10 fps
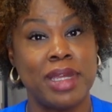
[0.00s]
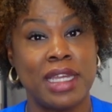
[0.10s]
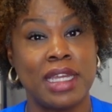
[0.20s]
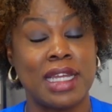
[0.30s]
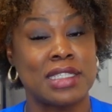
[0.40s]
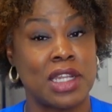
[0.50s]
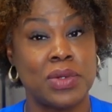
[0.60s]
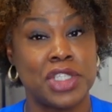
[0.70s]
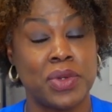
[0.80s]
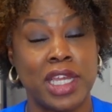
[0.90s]
being as low
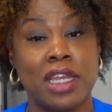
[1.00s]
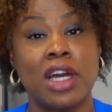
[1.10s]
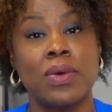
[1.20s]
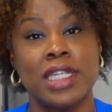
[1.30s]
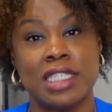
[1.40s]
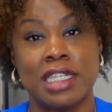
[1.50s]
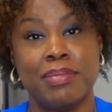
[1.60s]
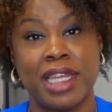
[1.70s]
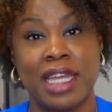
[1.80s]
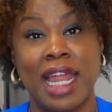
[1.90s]
as you can go and 10
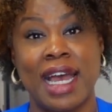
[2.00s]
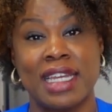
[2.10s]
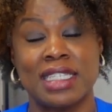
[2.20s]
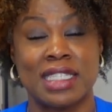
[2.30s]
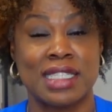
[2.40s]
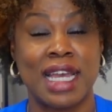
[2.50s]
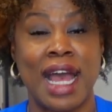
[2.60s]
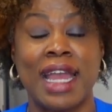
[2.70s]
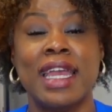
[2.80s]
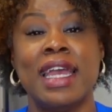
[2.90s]
being high as the
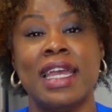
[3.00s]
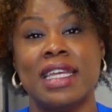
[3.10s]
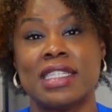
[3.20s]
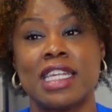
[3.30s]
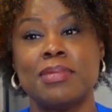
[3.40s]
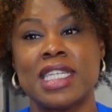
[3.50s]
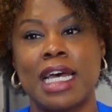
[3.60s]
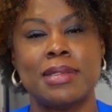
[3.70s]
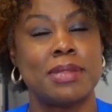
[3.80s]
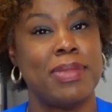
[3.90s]
sky. And
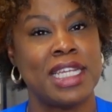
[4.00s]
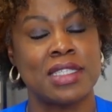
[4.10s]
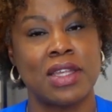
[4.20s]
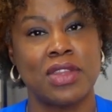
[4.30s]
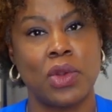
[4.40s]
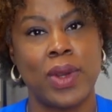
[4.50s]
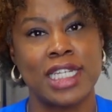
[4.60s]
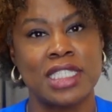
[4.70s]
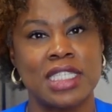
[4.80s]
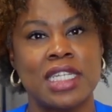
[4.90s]
sometimes based on the
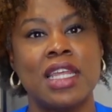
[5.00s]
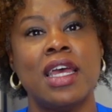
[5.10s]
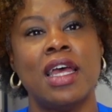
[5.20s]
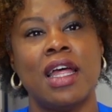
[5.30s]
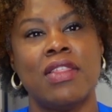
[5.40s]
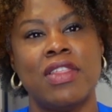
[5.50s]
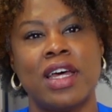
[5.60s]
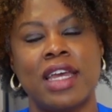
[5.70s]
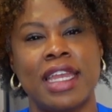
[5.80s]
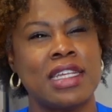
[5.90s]
question,
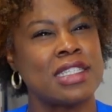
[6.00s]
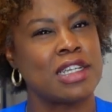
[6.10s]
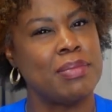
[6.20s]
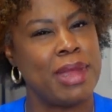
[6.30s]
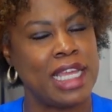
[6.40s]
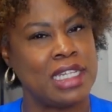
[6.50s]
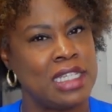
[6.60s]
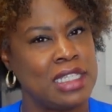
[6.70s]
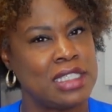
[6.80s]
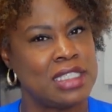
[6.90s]
the answer
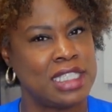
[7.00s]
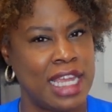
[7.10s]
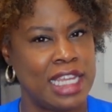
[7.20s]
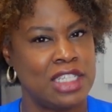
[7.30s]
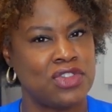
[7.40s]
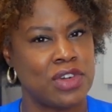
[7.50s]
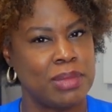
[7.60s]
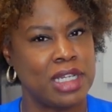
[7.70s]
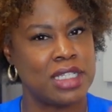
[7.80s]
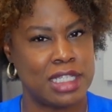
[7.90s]
may change from
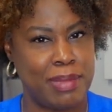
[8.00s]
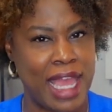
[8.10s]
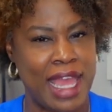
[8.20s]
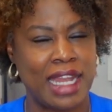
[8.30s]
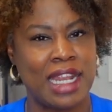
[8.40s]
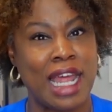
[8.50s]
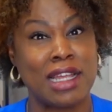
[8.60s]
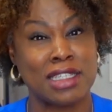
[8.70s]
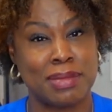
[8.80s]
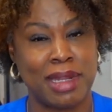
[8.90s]
good to bad, and I'll
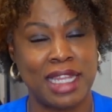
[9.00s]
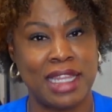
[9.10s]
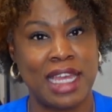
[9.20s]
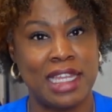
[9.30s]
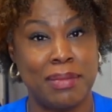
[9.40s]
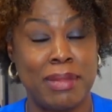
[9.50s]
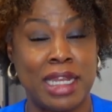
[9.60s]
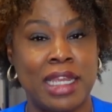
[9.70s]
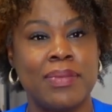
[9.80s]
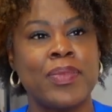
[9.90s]
explain that in a
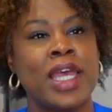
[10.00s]
minute.